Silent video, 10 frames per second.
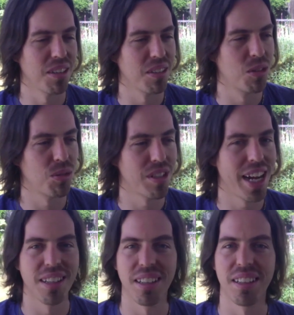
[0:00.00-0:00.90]

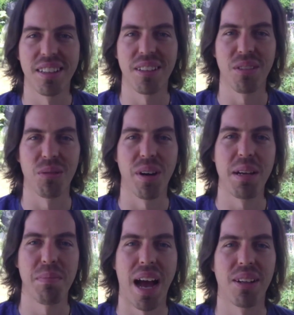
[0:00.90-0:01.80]
create the
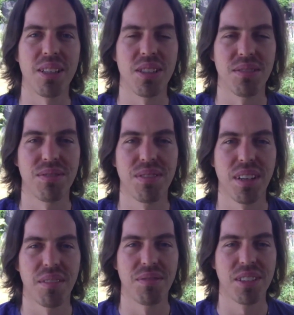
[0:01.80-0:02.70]
right balance
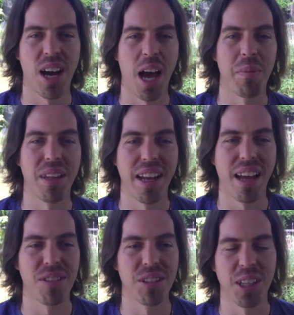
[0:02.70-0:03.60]
of time and
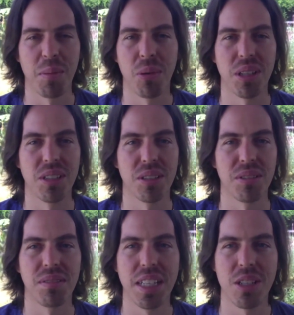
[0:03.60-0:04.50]
effort that I put into each